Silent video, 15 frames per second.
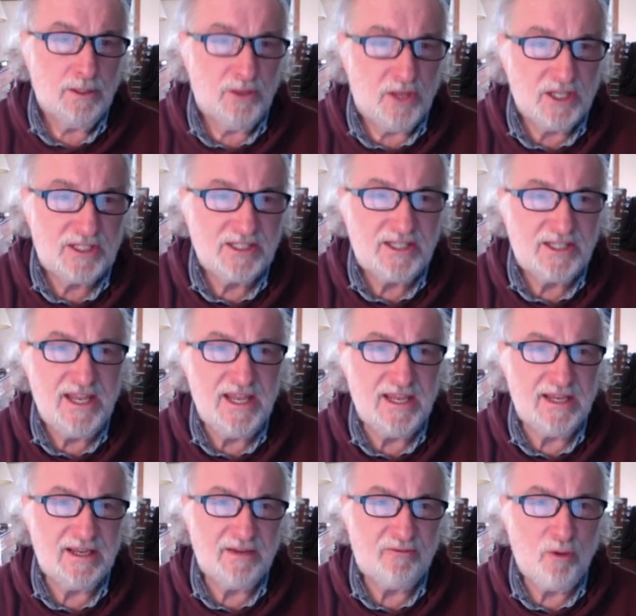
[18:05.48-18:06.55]
This is
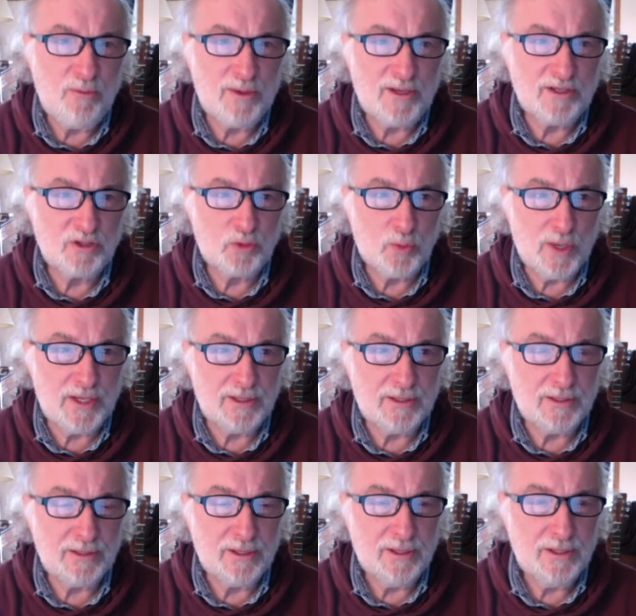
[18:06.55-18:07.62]
he of whom it is
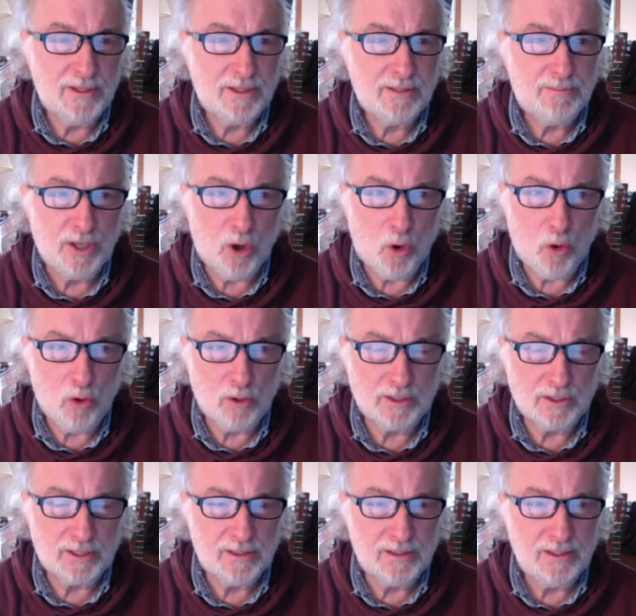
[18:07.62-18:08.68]
written,
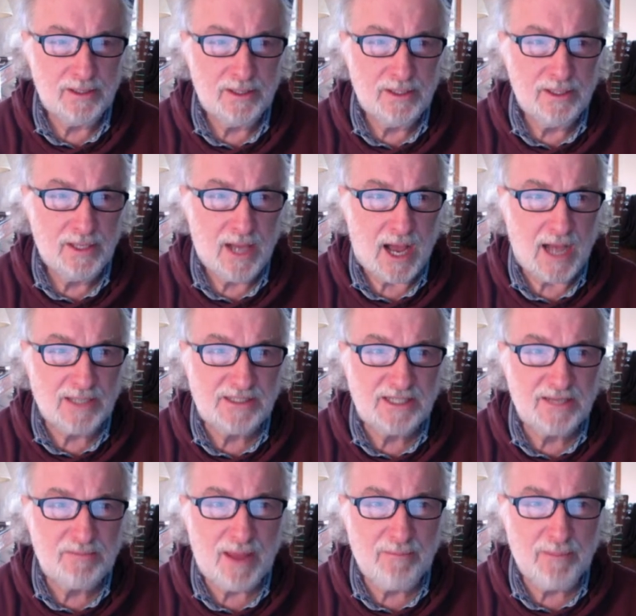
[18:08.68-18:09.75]
behold, I
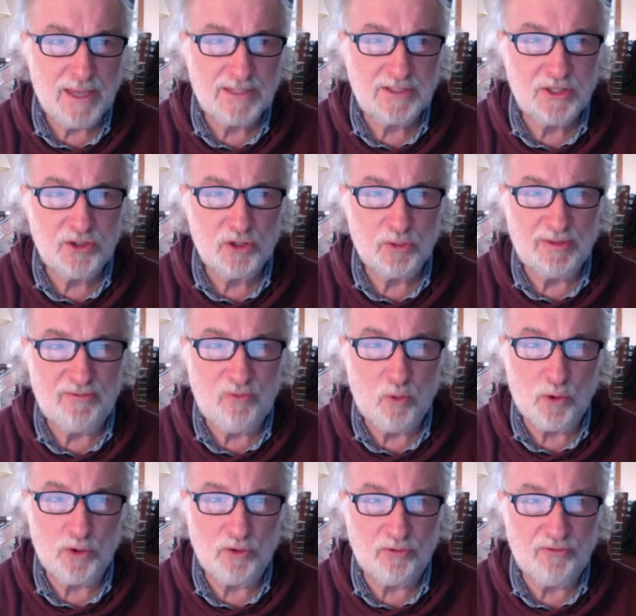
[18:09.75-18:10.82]
send my messenger
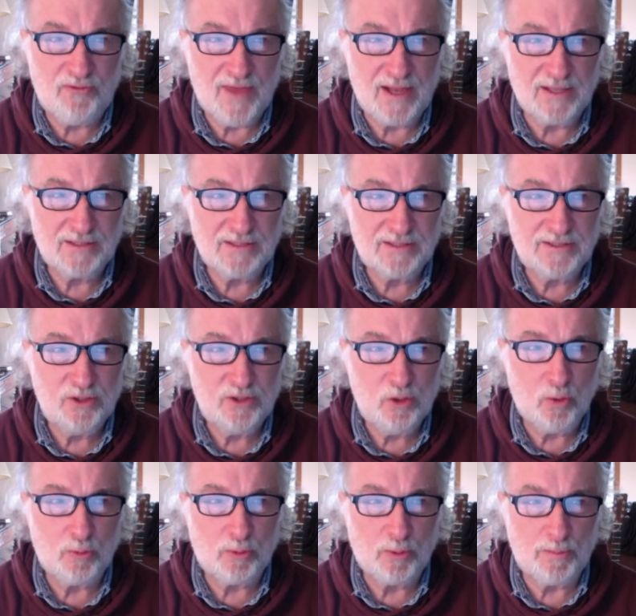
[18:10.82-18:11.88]
before your face who
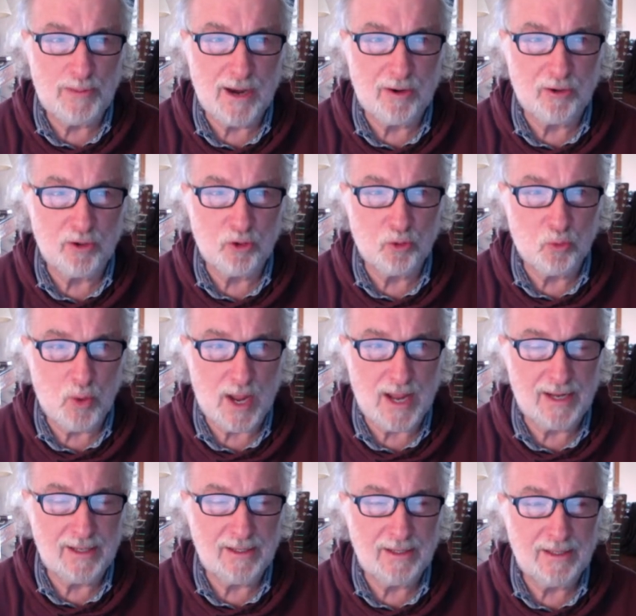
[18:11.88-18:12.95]
will prepare your
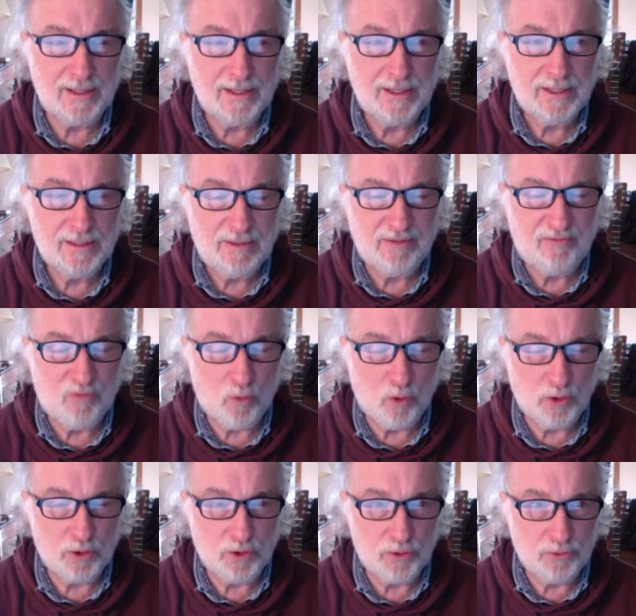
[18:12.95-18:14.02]
way
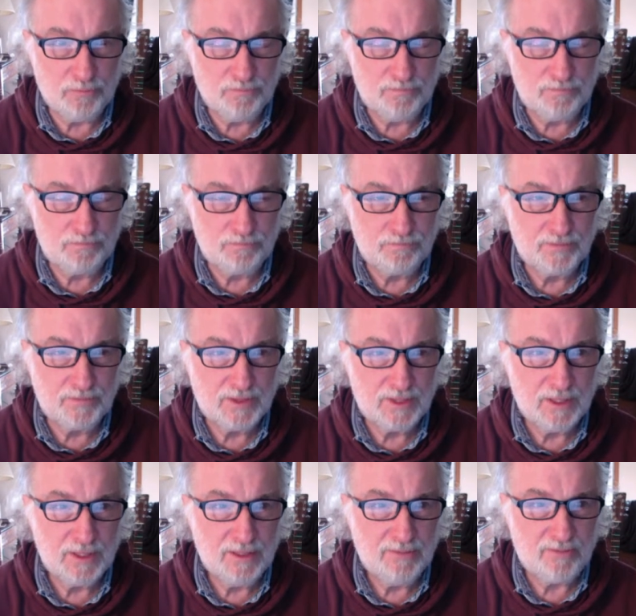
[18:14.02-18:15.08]
before you.
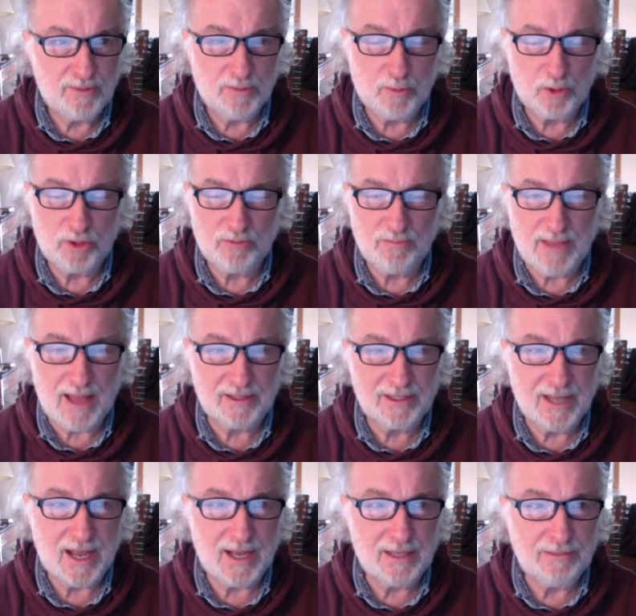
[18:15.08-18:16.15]
From the book of
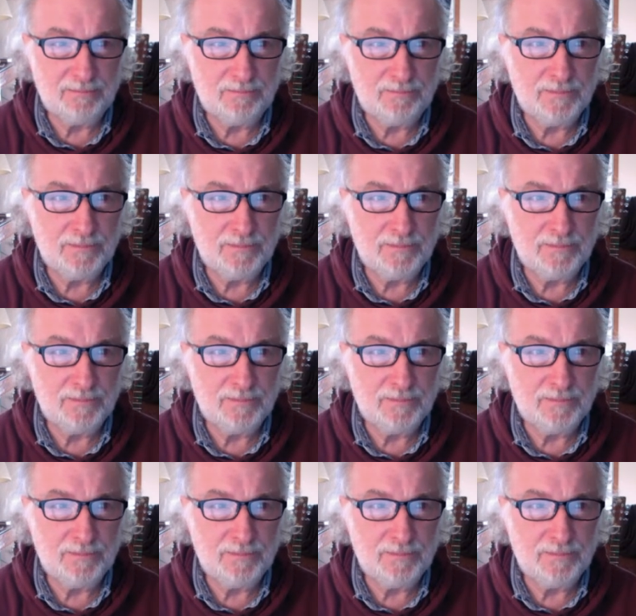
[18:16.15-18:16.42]
Malachi.